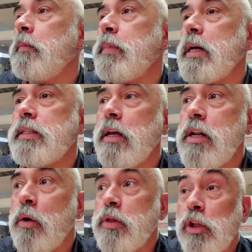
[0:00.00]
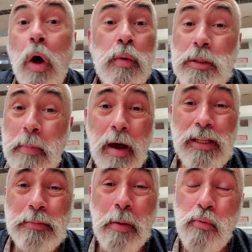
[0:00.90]
But I said, you know, the lowest
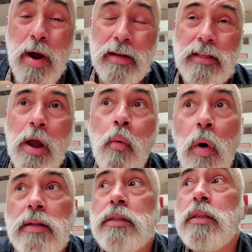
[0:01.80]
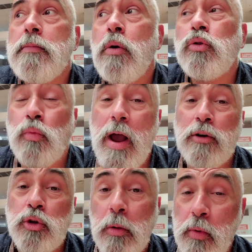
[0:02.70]
possible price. Like, what's the most
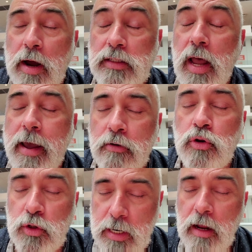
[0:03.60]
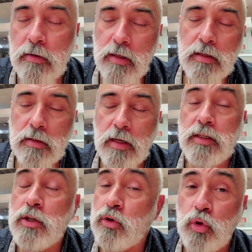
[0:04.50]
rational price? I understand this
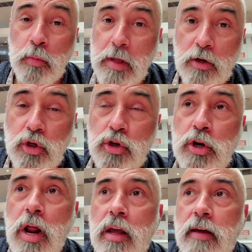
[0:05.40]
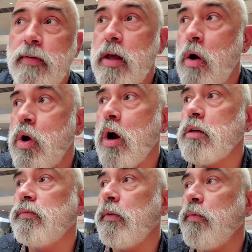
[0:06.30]
isn't a soup kitchen. You're not giving out
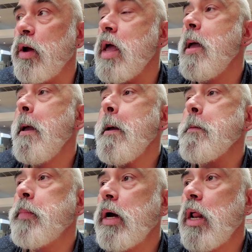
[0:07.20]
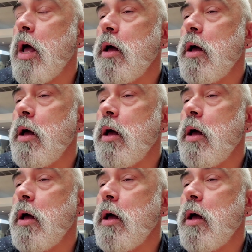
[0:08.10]
cars for free. But